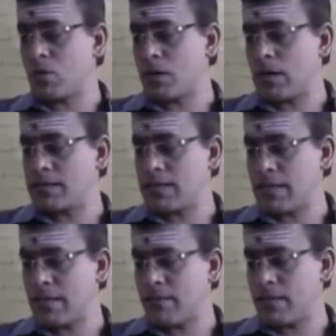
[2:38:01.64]
called as
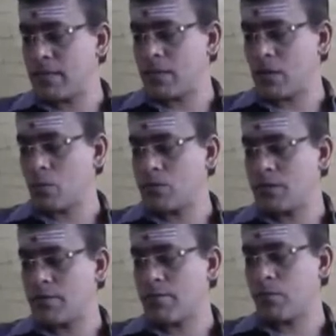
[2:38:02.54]

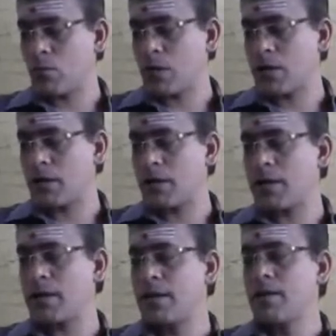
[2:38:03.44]

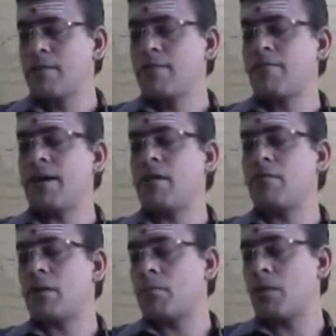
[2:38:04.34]
11,400
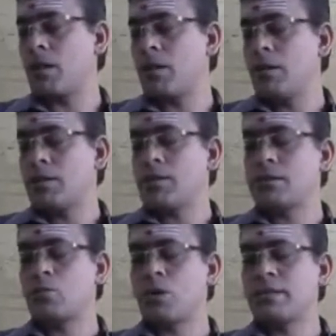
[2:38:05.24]
favorable.
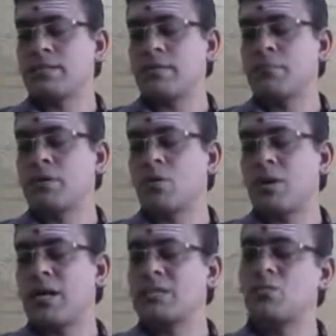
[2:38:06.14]
That's what is something
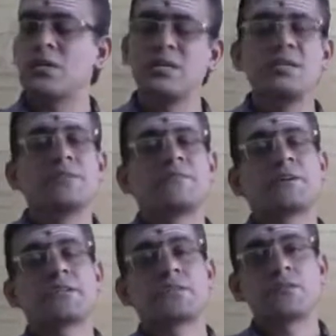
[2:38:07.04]
called as the
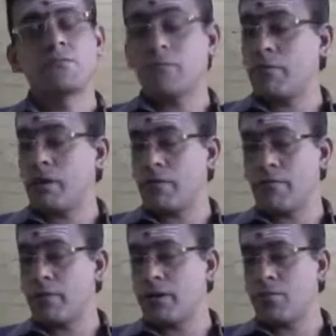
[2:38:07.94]
fixed
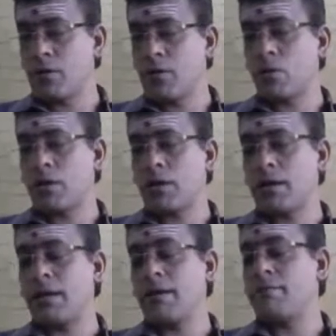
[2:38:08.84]
variable
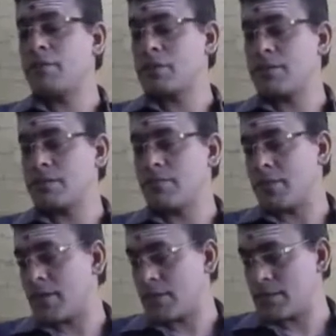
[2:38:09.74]
overhead efficiency
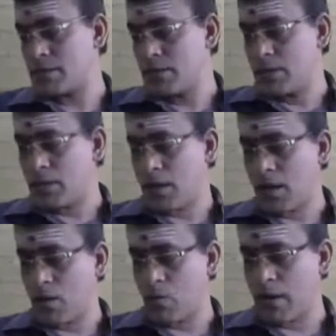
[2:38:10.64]
variance.
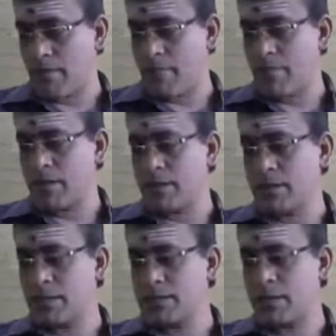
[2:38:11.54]
Now
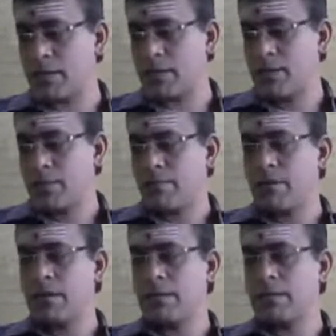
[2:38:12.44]
everything is there.
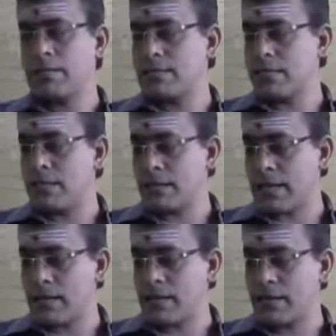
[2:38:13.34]
We can easily
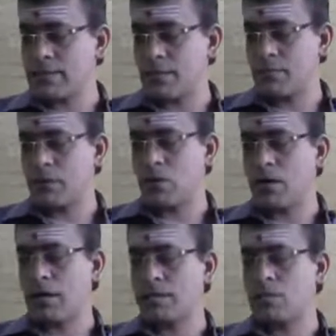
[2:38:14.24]
calculate something
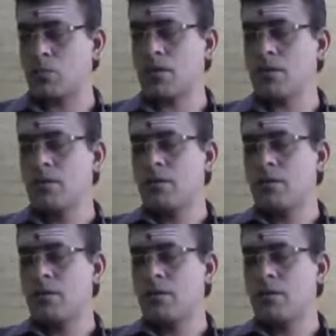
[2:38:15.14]
called as the